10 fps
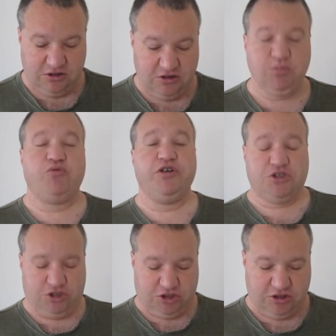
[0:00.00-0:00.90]
in
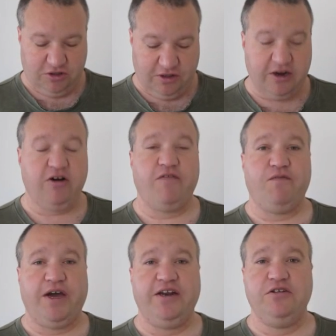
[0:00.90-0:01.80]
Moriches, they are
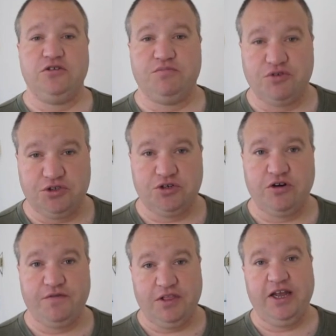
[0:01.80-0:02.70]
fighting to
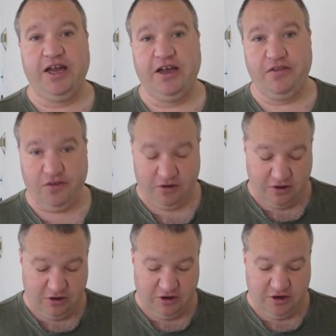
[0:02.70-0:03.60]
preserve land.
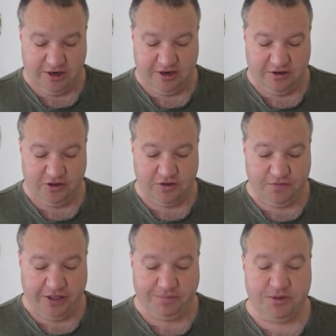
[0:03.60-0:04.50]
The
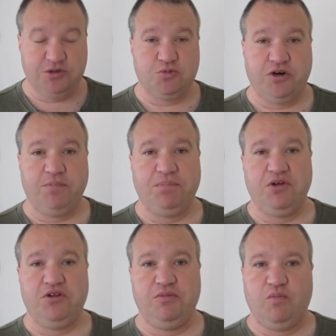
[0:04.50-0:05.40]
developers want to
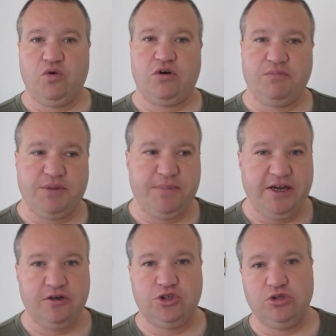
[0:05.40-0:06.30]
build more
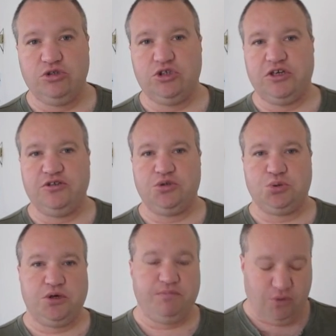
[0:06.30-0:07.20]
McMansions and
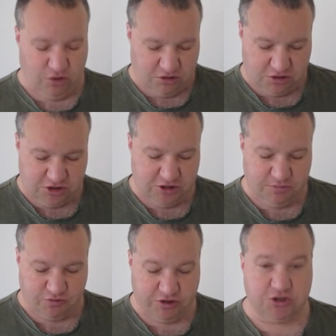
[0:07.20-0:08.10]
strip malls
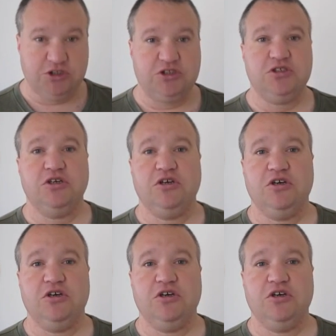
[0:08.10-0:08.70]
in Moriches,